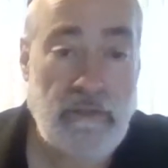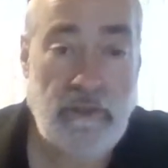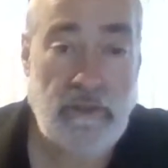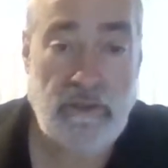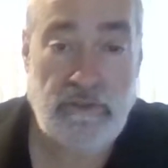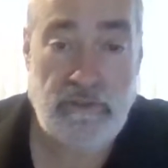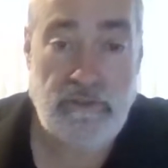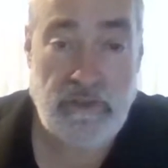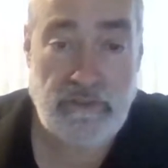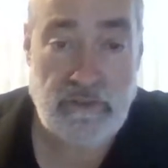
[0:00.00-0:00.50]
The
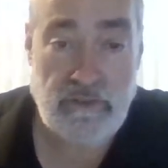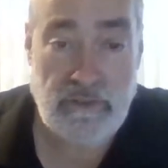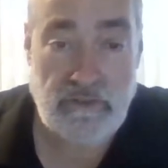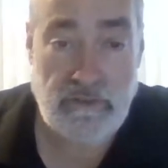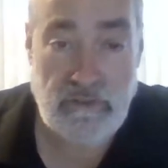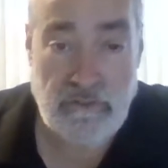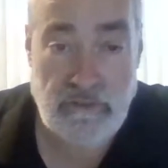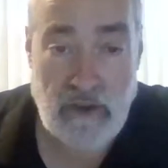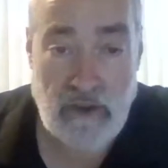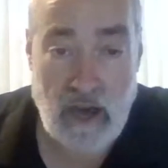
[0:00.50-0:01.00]

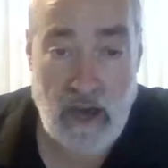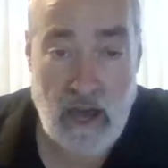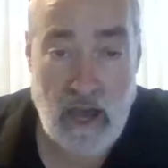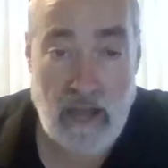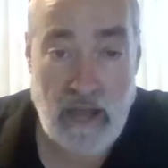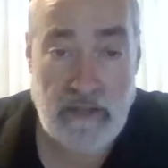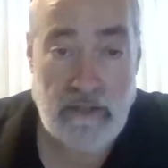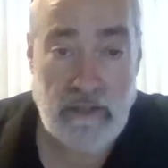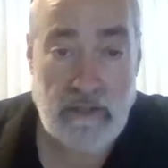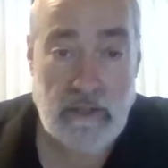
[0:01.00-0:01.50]
existence of
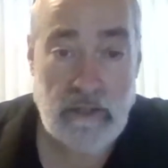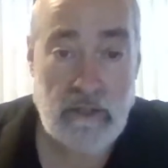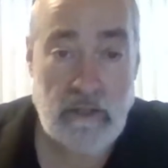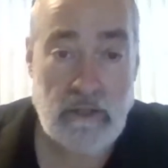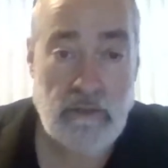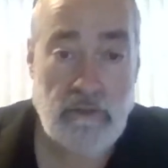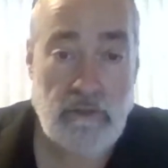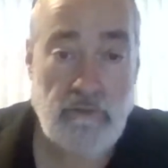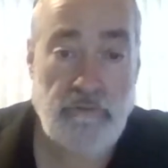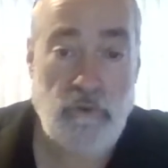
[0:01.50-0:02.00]
God,
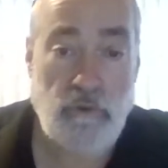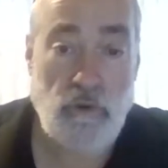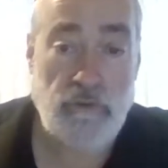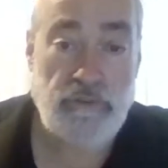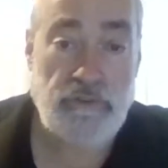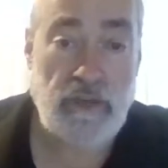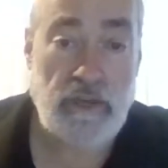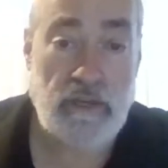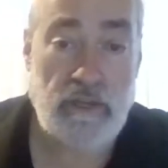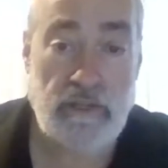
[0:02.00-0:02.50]
the four
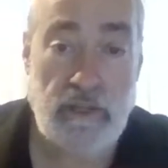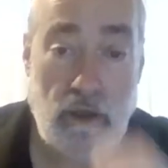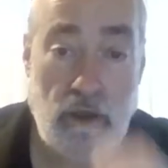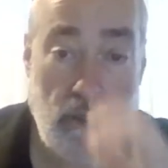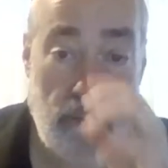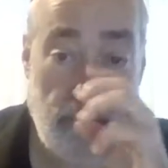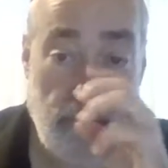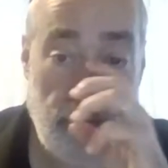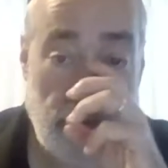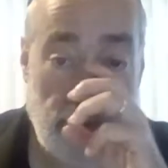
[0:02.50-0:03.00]

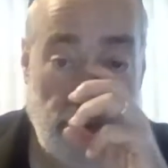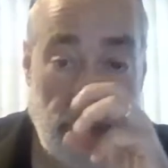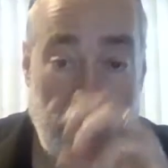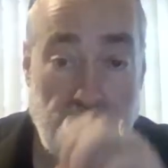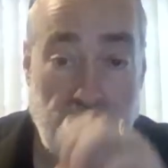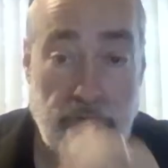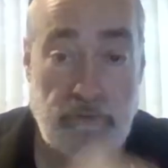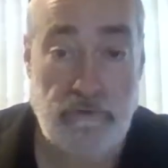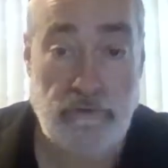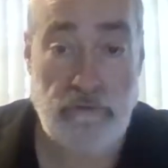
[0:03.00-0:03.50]
secondary
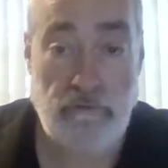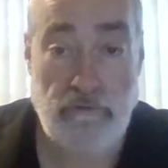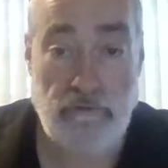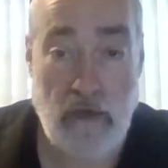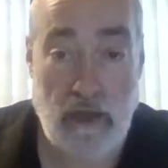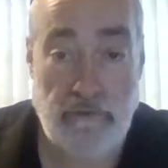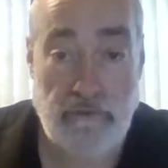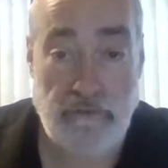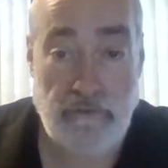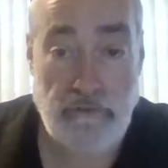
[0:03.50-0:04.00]
principles
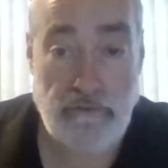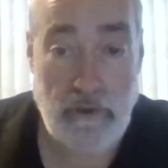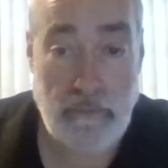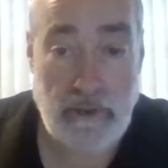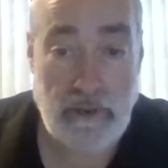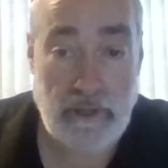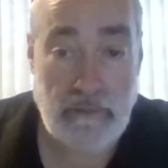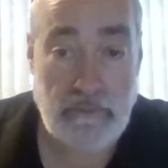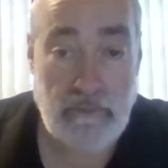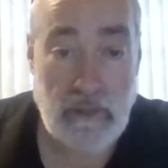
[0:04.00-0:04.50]
derived
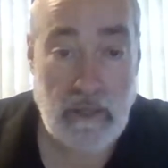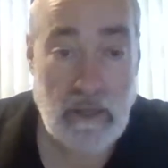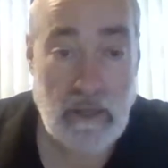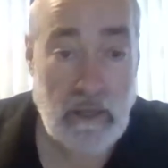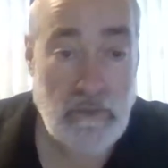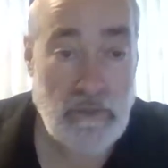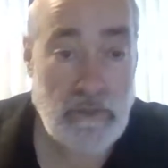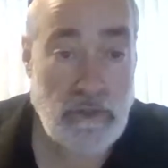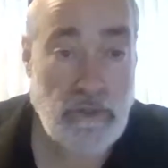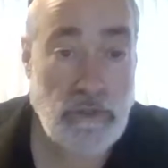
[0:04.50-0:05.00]
from it,
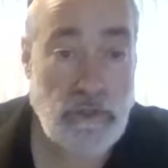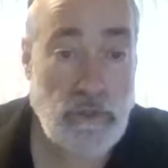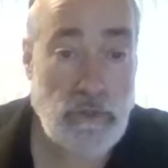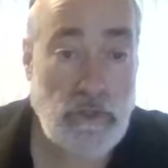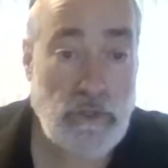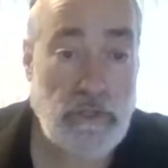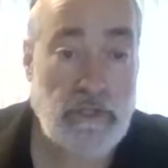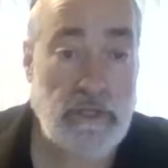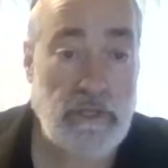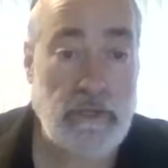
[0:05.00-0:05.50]
the
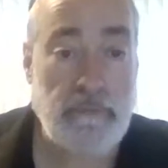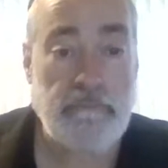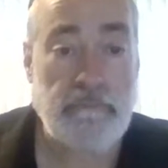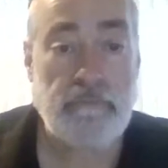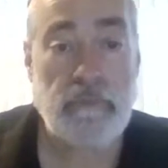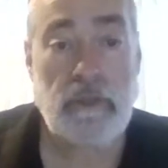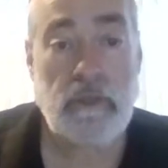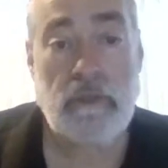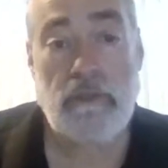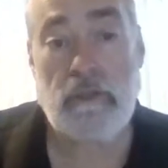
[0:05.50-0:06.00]
unity,
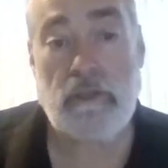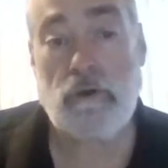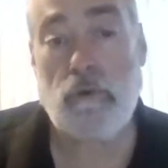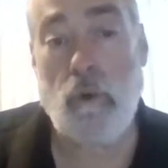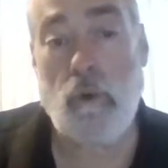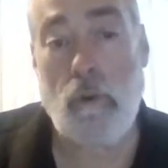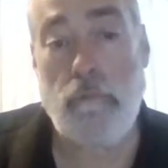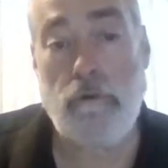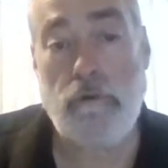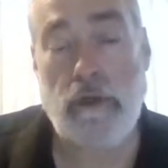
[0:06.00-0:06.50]
the
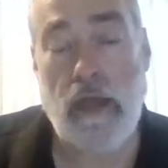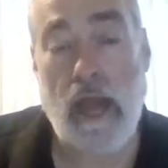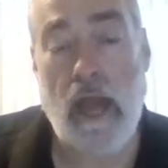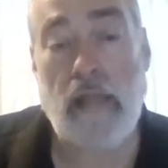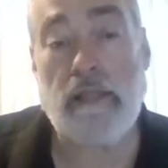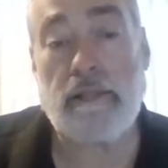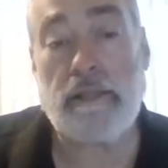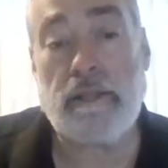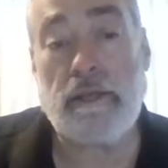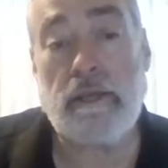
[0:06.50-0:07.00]

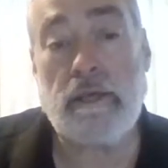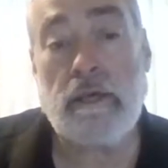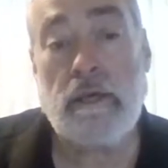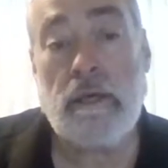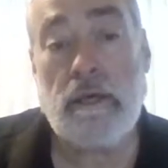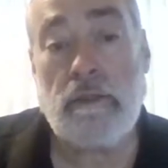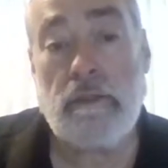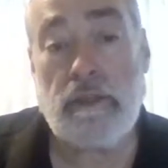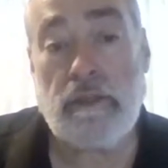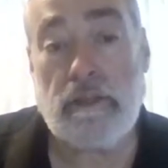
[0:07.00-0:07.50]
incorporeality,
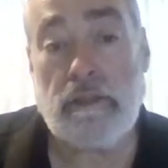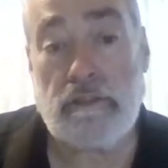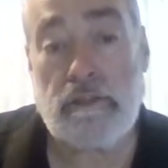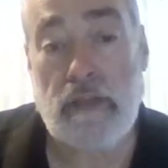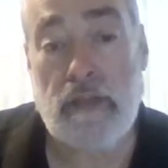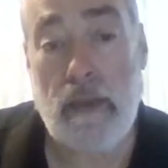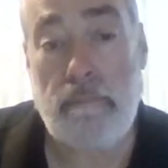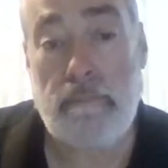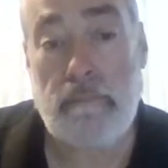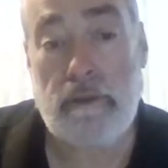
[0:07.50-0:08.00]
the
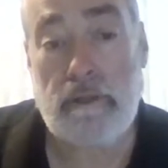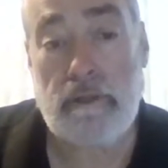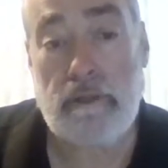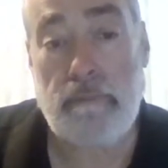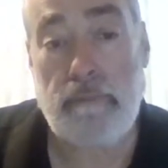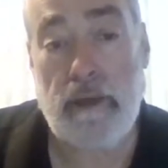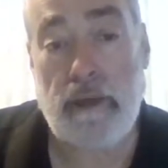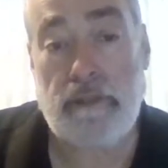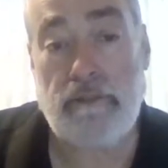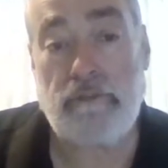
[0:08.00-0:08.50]

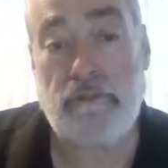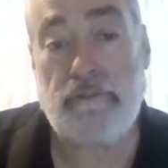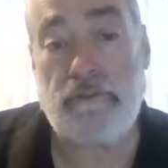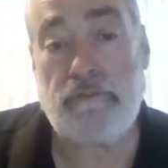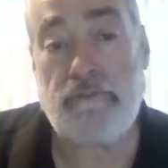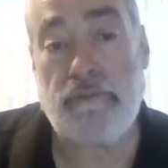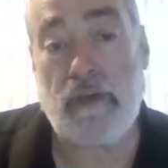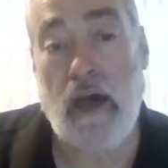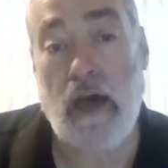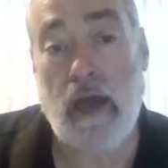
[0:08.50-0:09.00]
independence
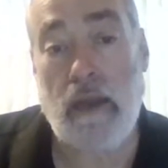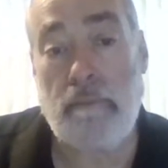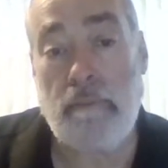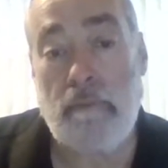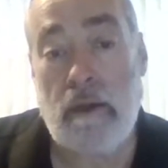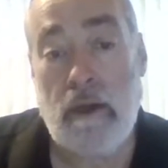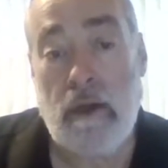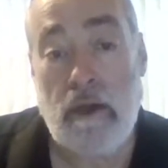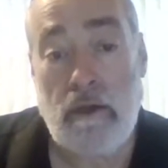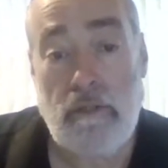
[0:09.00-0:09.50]
of time,
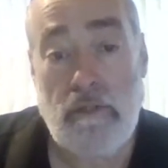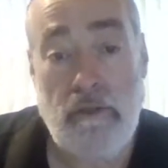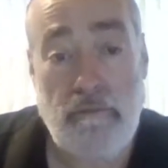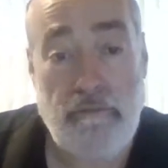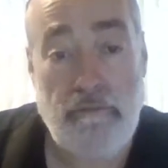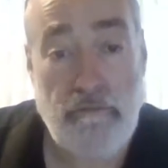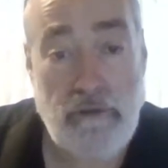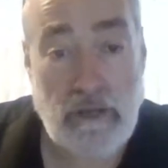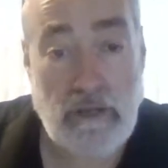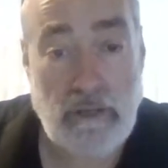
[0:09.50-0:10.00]
the
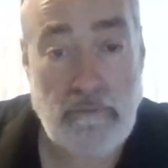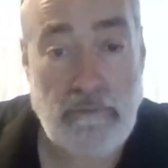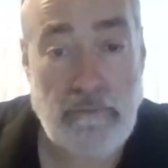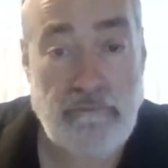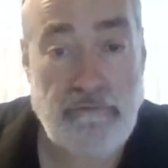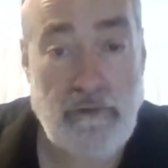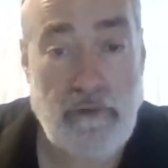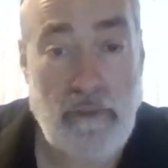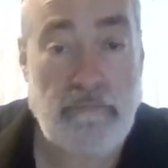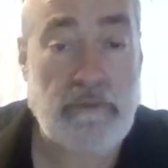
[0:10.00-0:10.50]

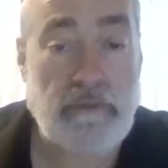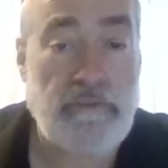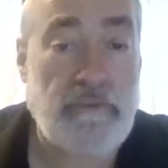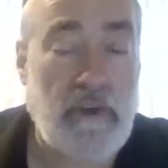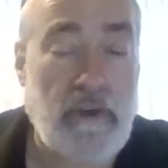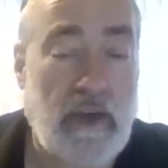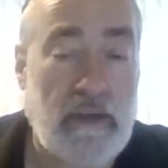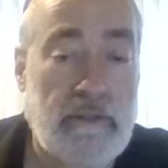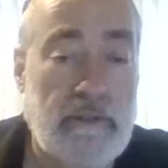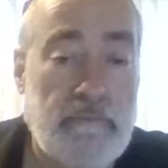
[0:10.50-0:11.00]
freedom from
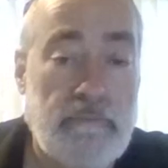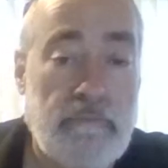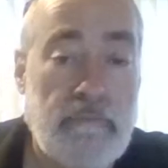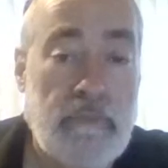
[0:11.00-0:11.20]
defect,